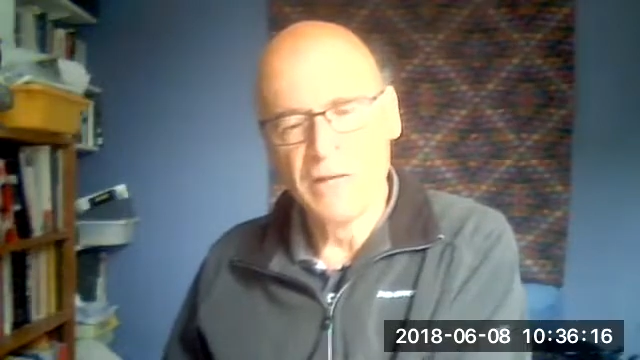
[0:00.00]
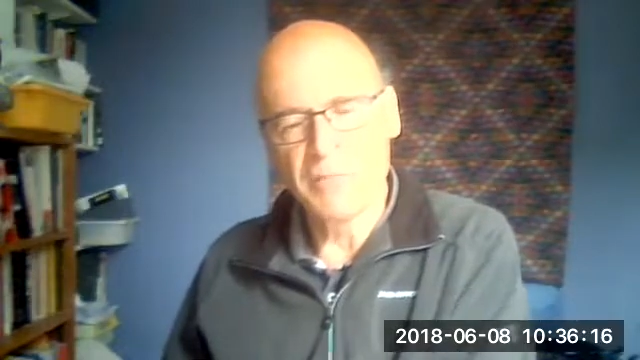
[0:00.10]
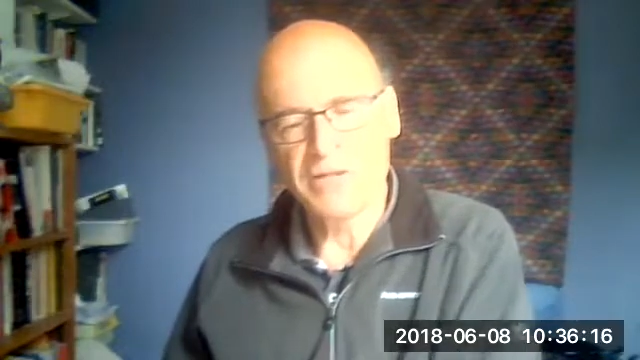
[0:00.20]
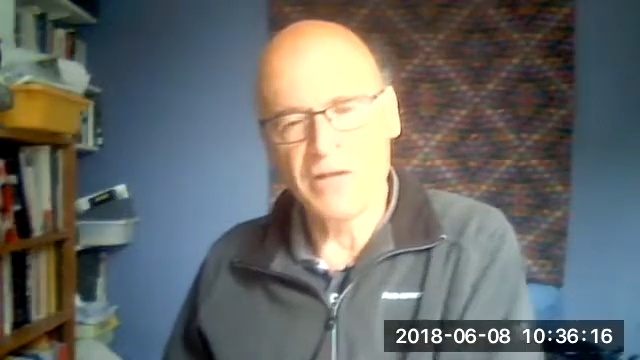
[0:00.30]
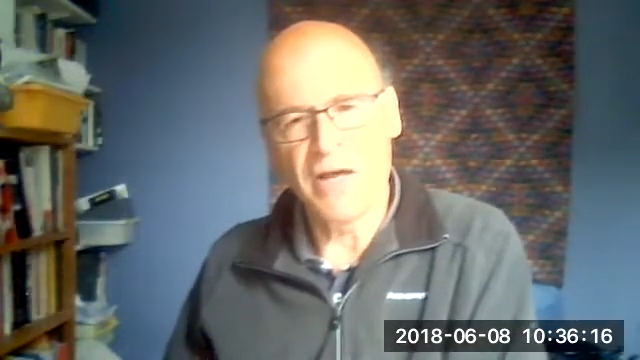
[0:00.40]

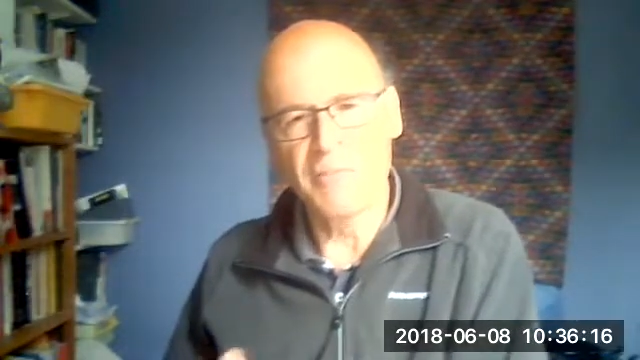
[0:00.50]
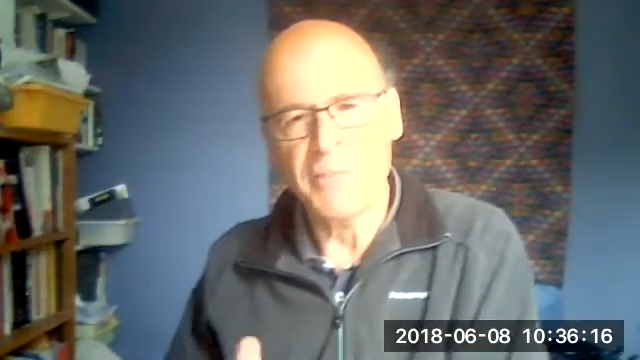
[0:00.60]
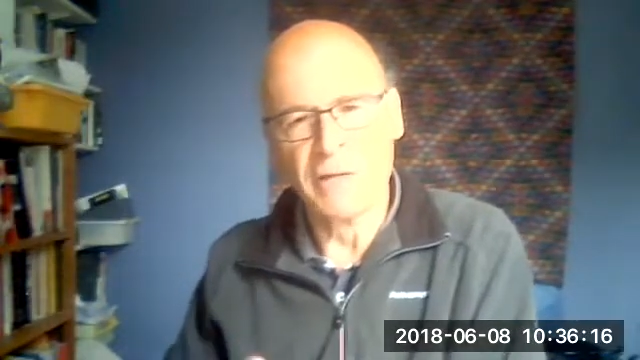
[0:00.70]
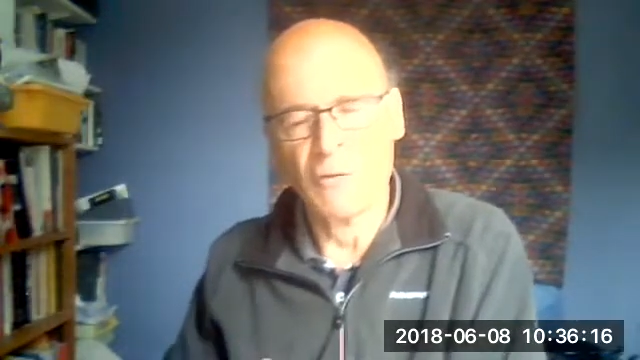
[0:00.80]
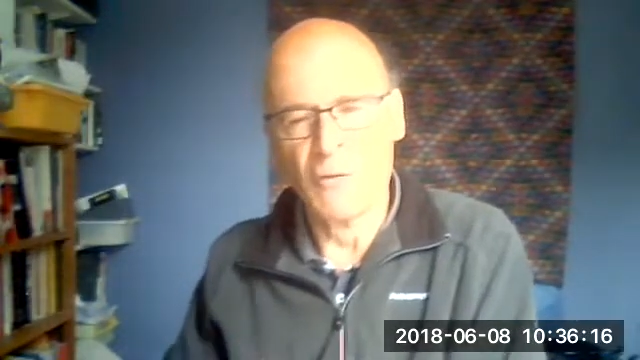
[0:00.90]
but a
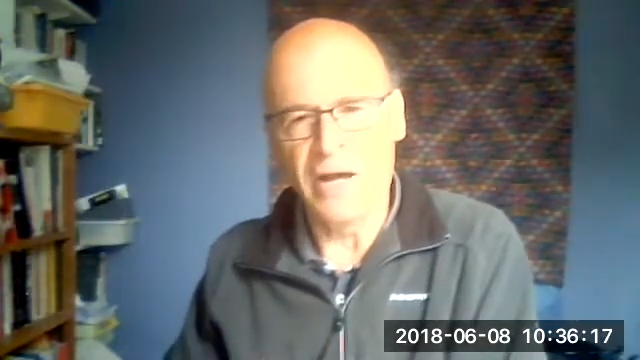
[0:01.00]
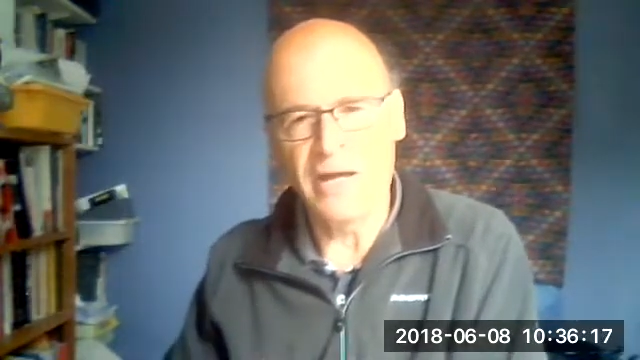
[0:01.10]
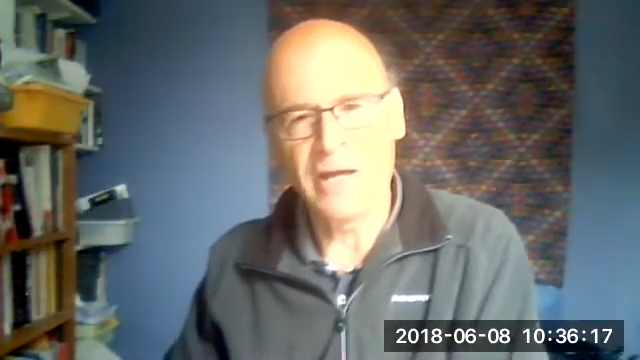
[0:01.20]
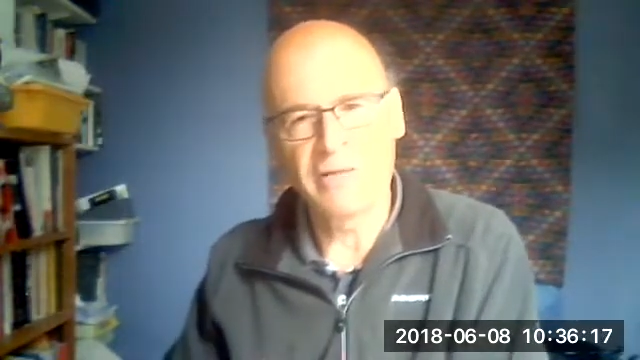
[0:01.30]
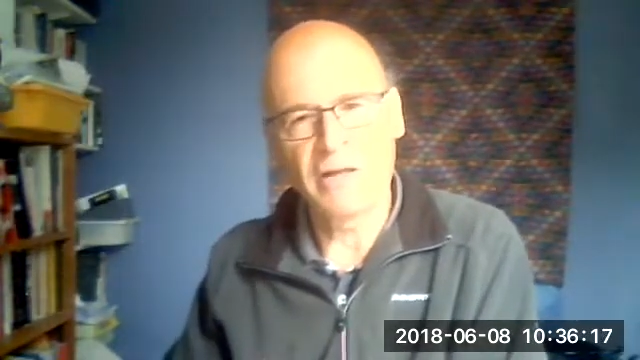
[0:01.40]
middle way.
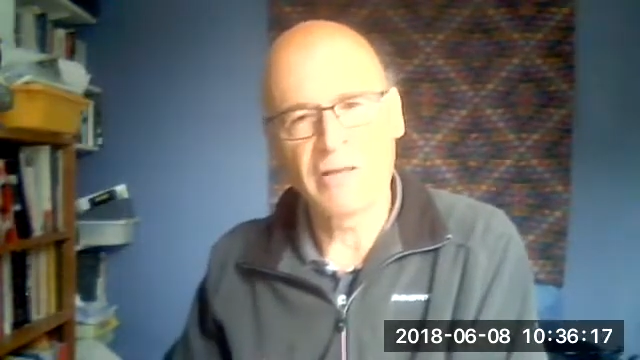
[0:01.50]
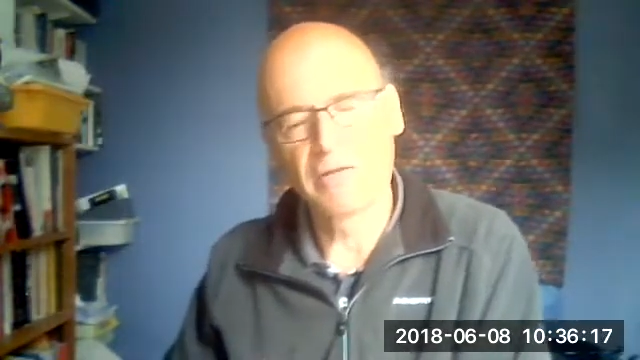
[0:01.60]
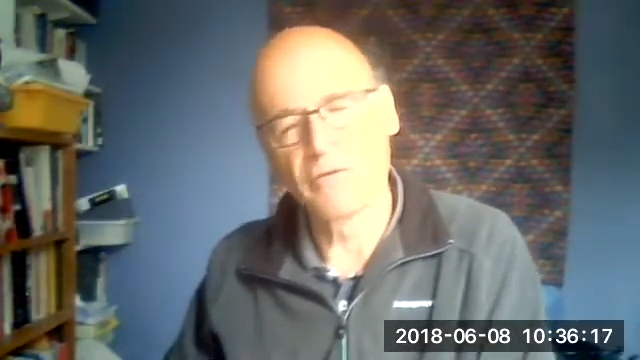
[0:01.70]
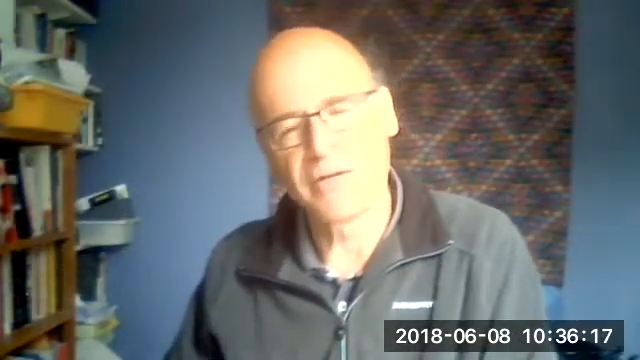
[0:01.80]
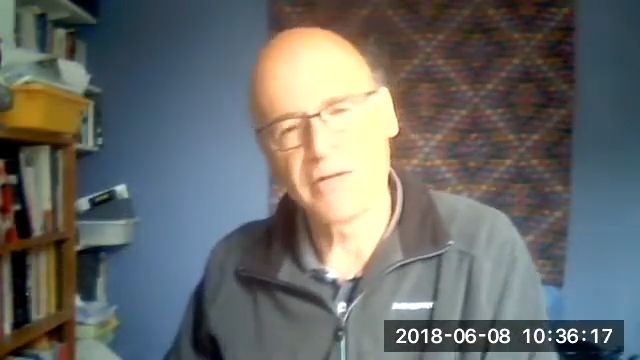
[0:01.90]
And they
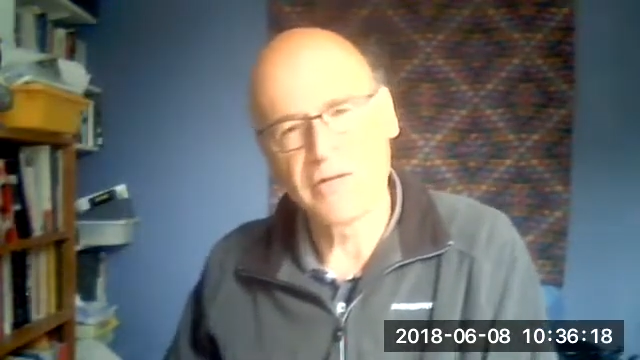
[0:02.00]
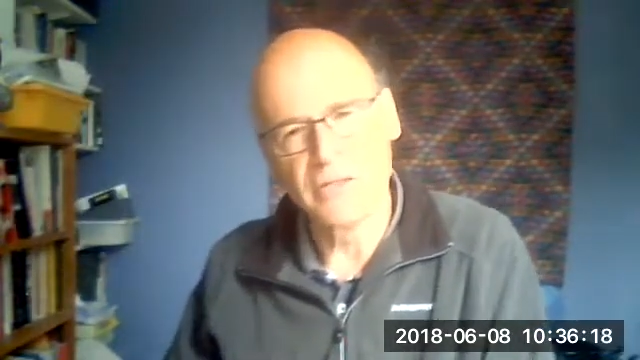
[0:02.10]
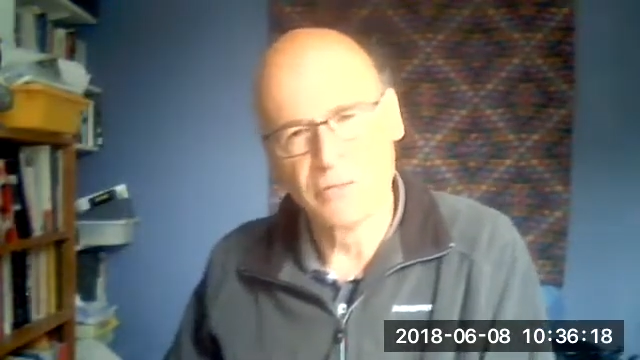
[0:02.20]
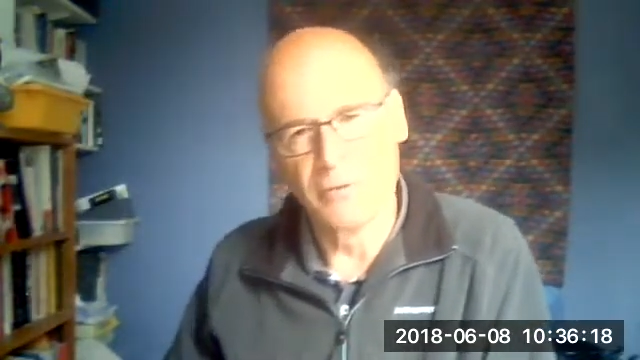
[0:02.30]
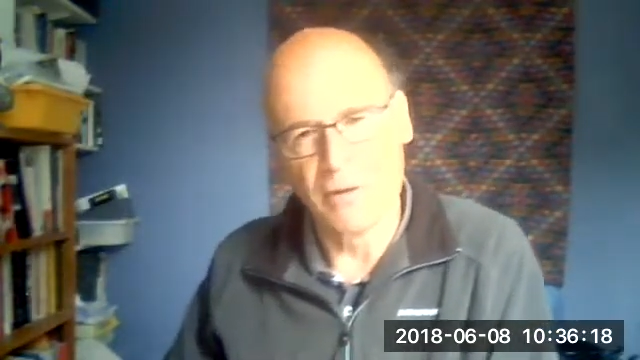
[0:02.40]
thought that
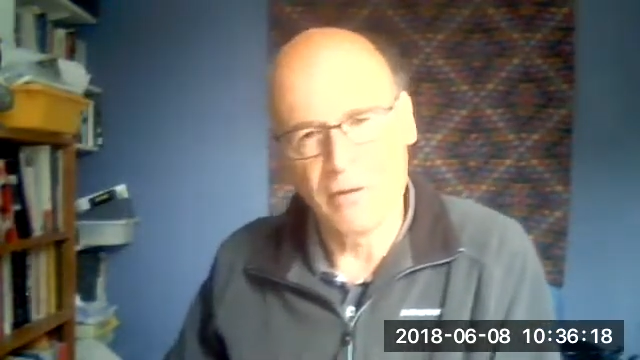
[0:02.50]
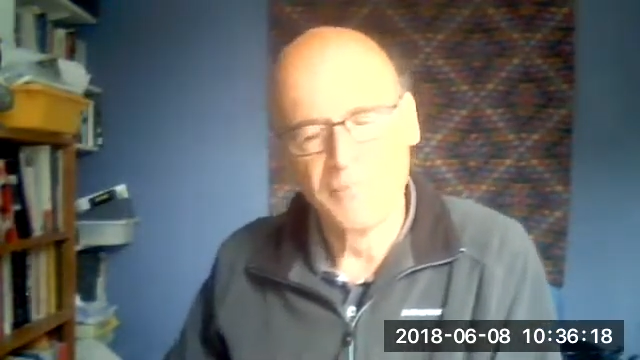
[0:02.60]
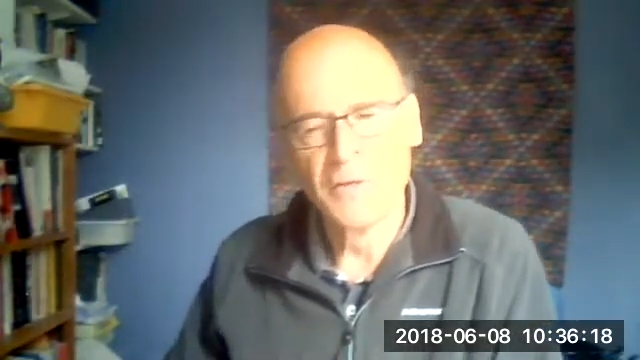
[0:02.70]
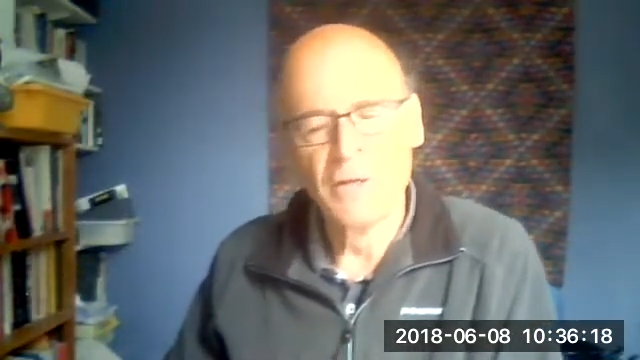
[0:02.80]
Israel